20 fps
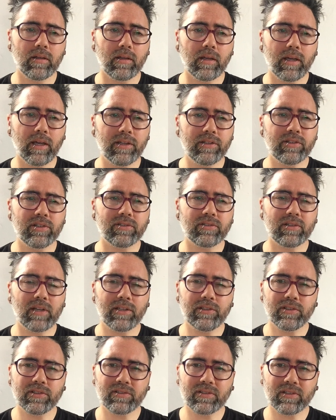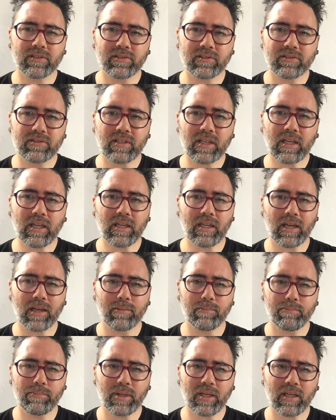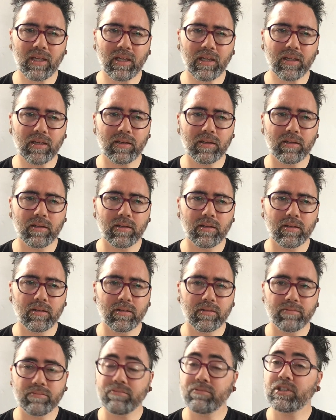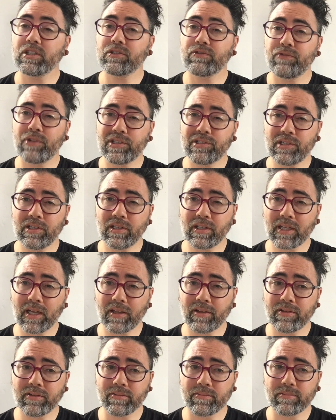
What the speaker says: and just to see and be, just fishing together.